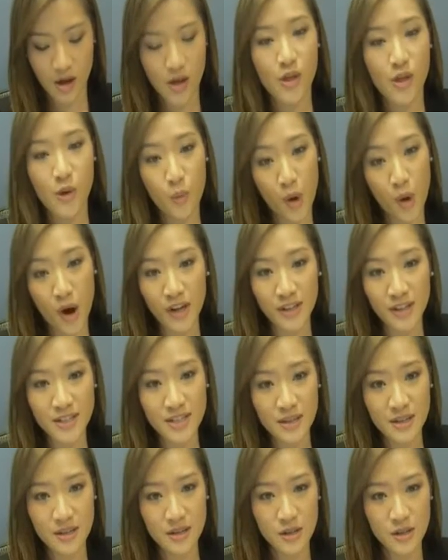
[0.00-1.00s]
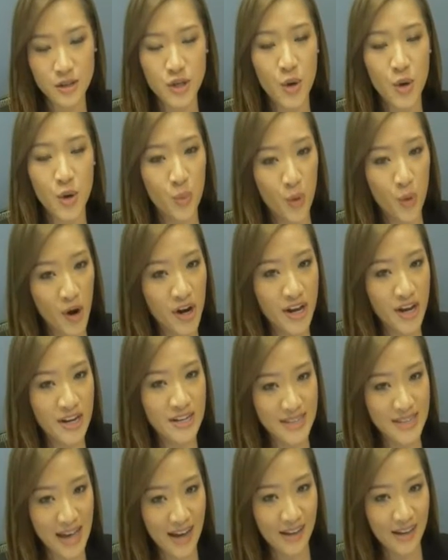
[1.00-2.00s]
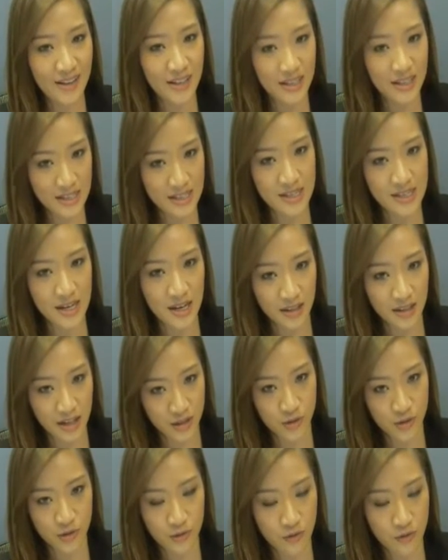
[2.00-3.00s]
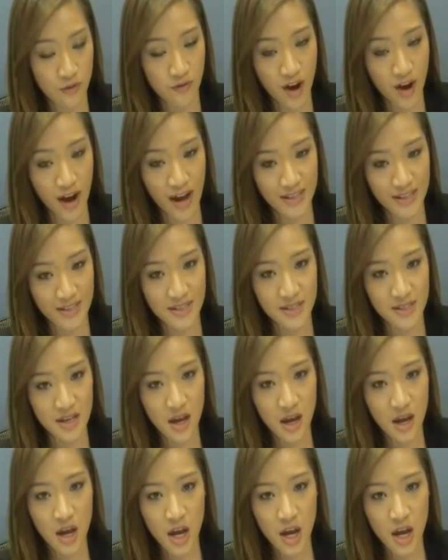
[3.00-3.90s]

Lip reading: The what. So what exactly is a letter of advice?